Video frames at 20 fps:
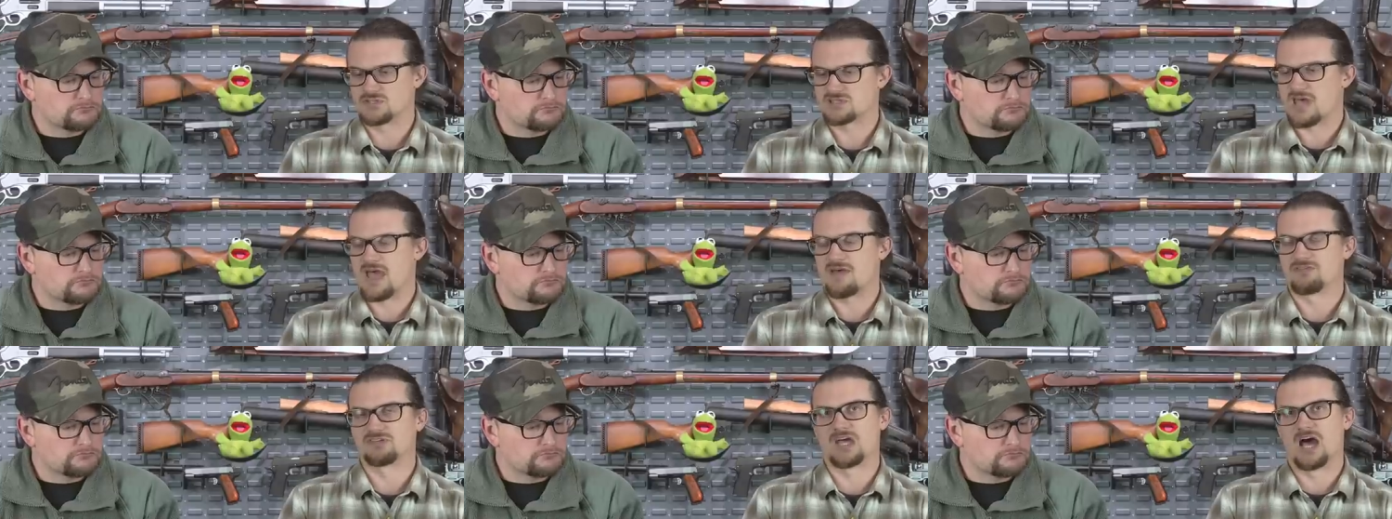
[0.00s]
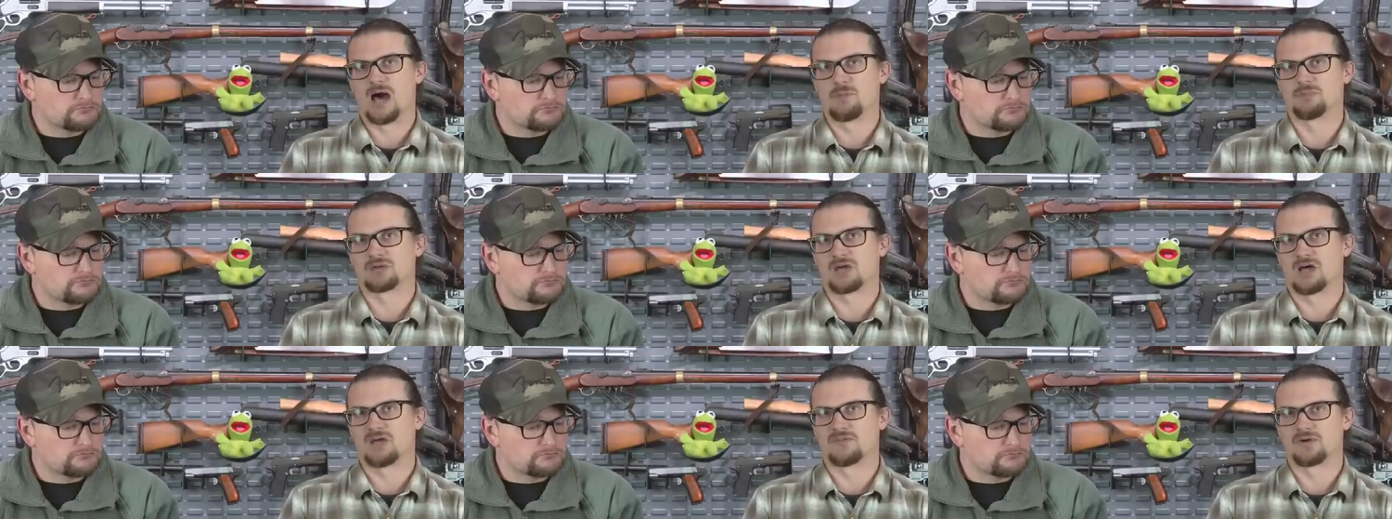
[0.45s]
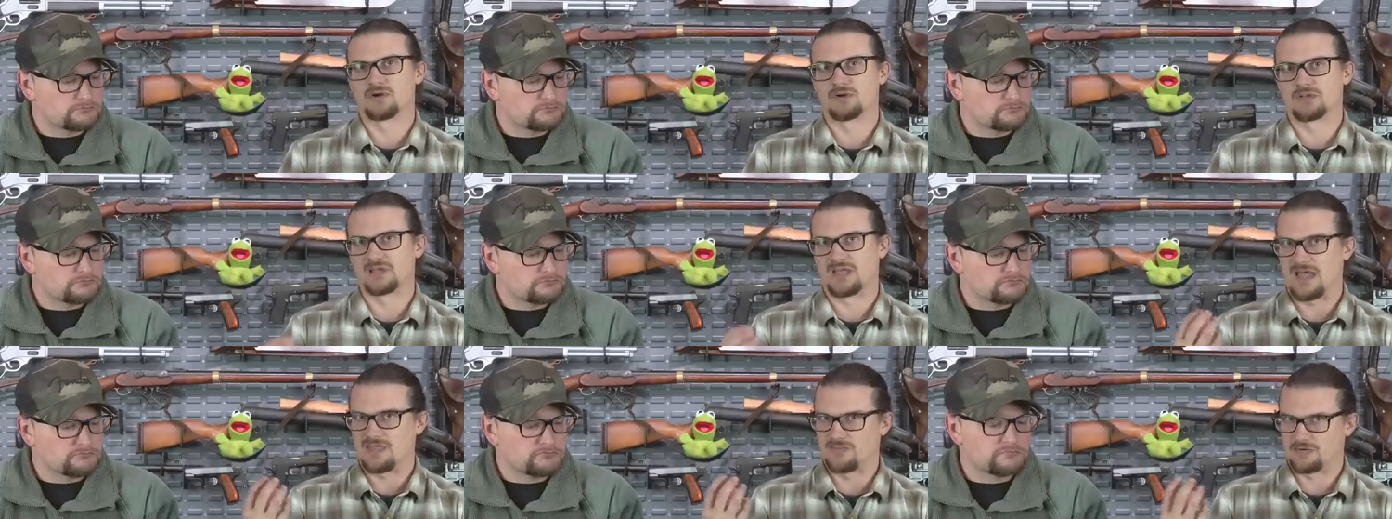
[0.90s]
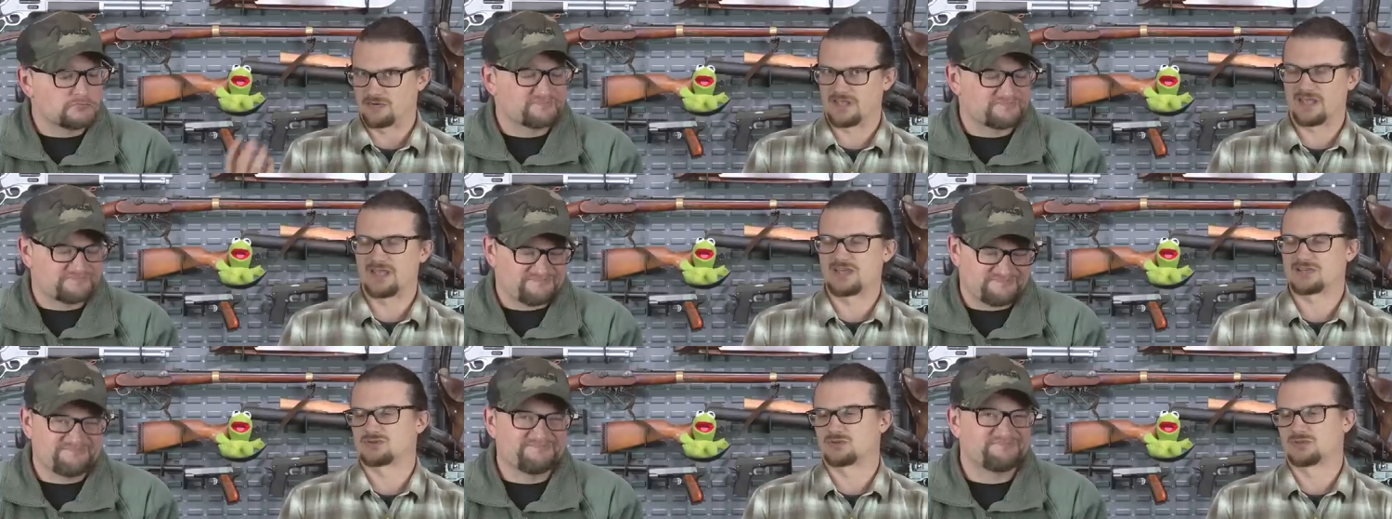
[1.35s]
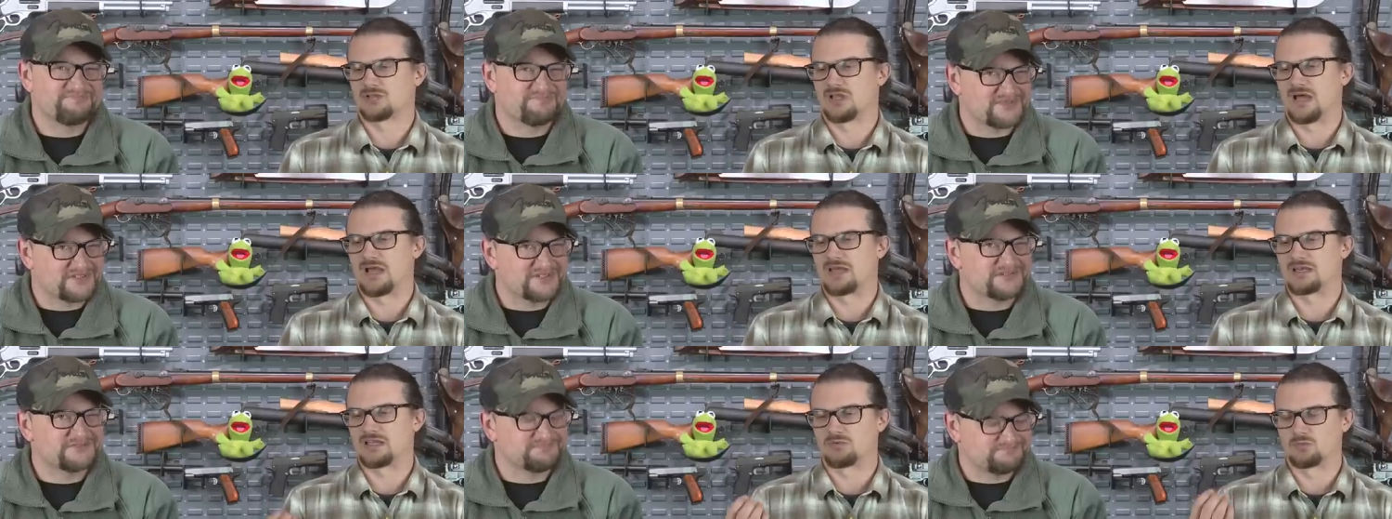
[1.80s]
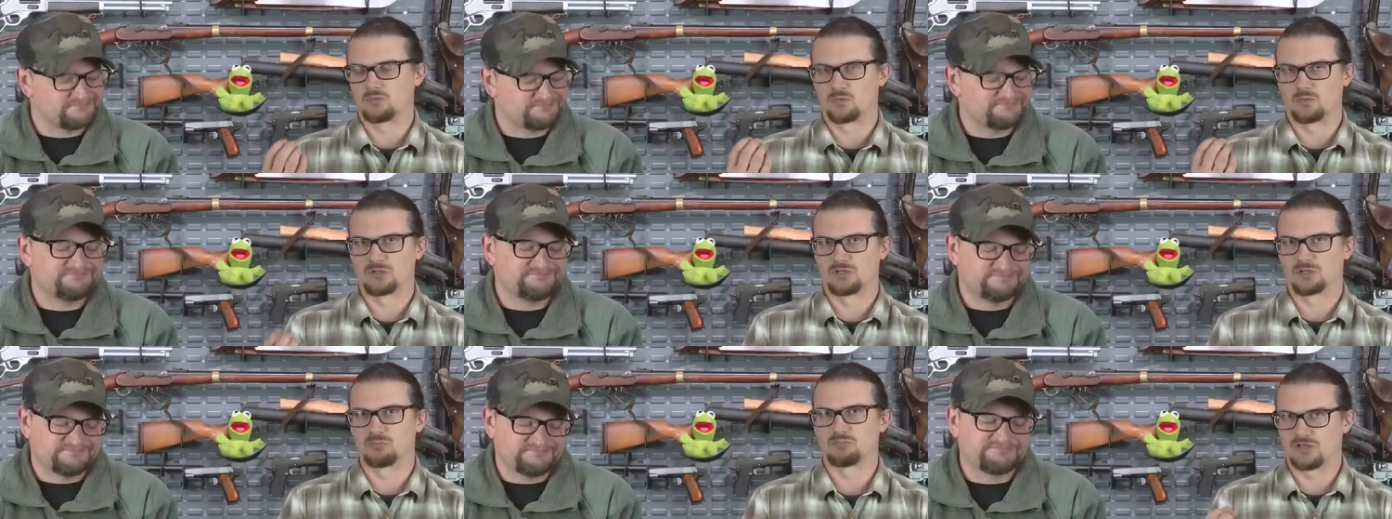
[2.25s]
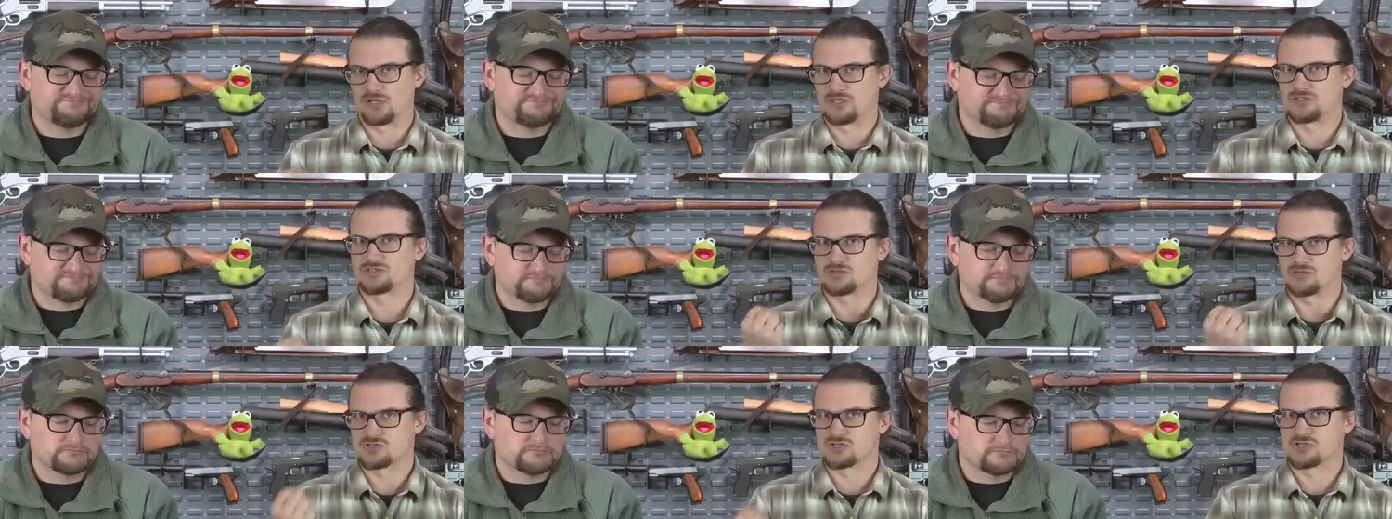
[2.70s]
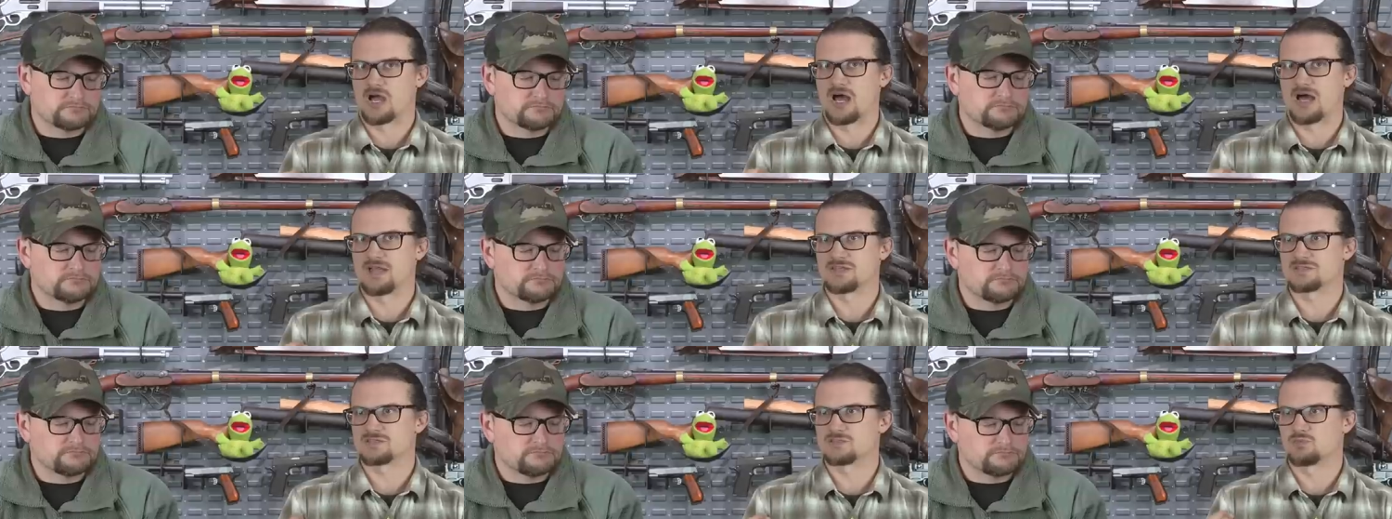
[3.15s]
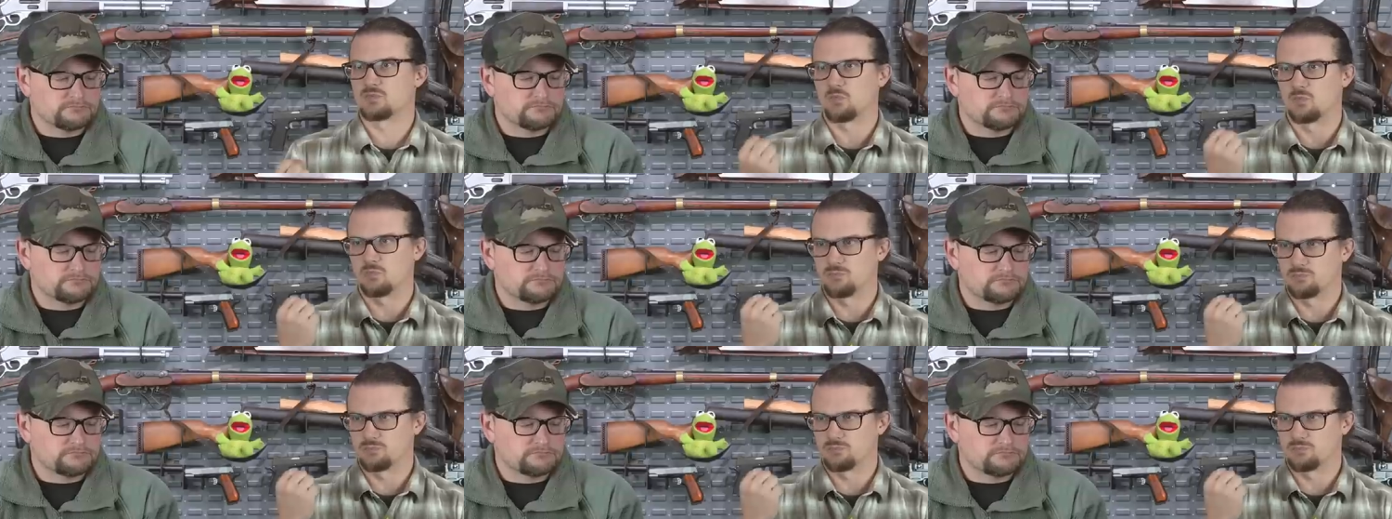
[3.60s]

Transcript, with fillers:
Speaker 1: just having the optic on there to gather that extra light and really place your shots